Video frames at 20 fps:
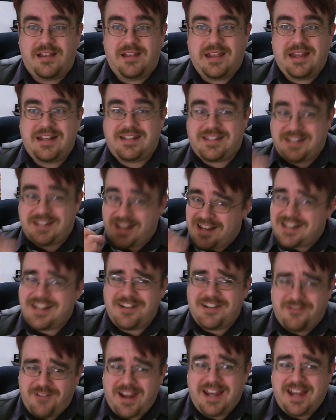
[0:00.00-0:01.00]
it does
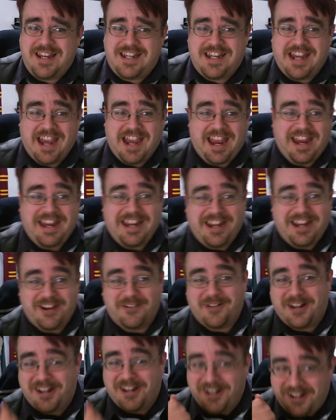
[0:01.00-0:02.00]
ingratiate
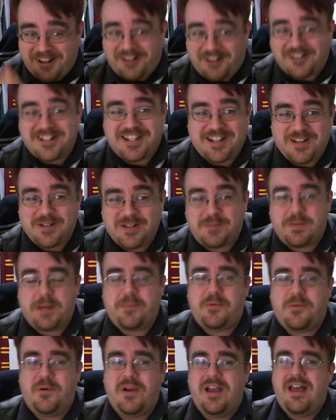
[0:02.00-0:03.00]
you a lot to those
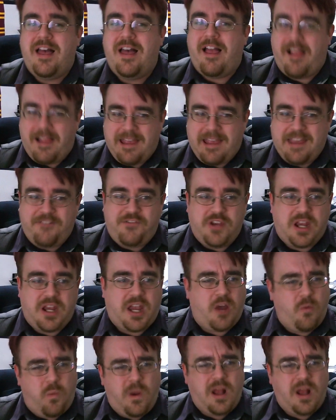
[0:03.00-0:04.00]
people. If you
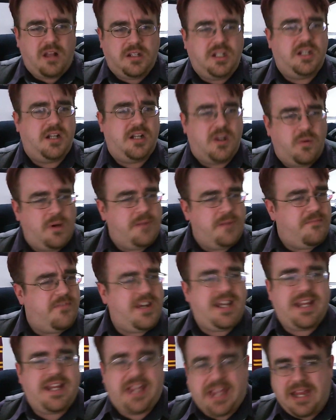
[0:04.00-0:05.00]
go, well, I'm
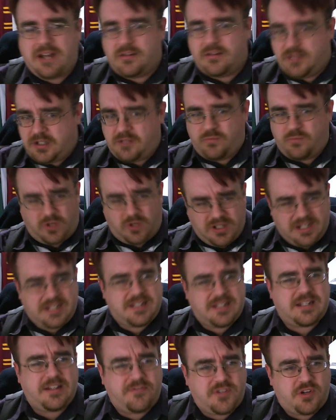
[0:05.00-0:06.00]
really keen.
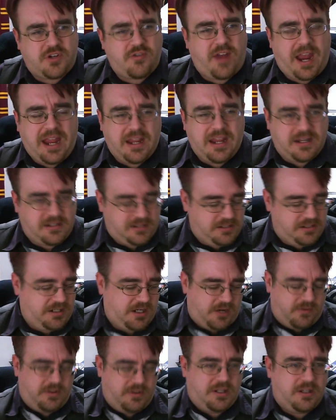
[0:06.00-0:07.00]
This stuff's great, and
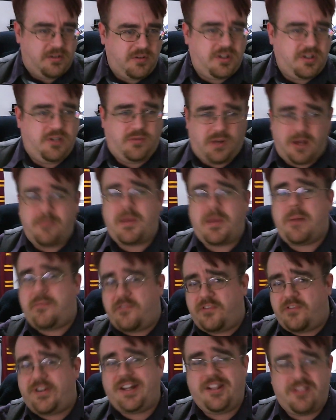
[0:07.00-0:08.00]
you like my
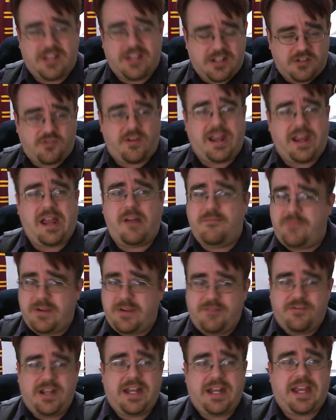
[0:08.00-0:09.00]
portfolio. That's great. I'm
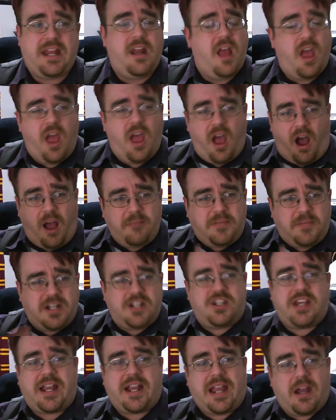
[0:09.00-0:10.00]
really keen. I'm going
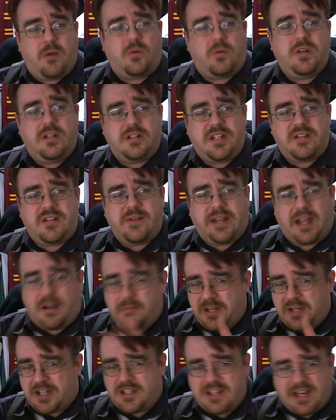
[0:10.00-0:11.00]
to check out what you're doing.
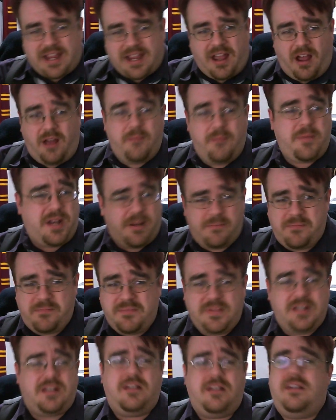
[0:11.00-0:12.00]
I'm going to check out.
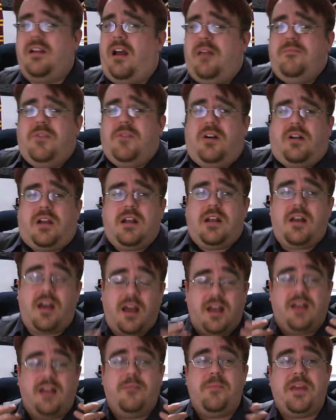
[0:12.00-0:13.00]
I'm not going
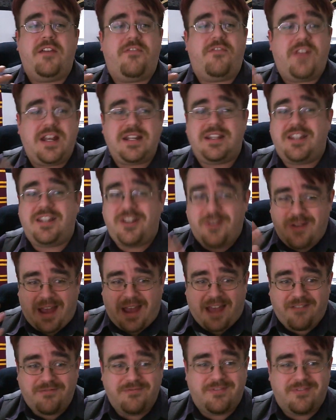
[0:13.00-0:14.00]
to be offended that you
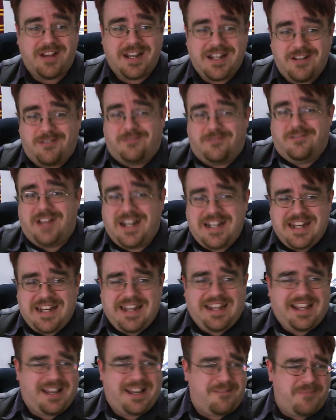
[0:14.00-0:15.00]
haven't read it
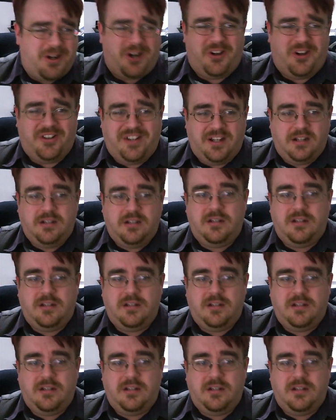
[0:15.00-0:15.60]
already. Come on.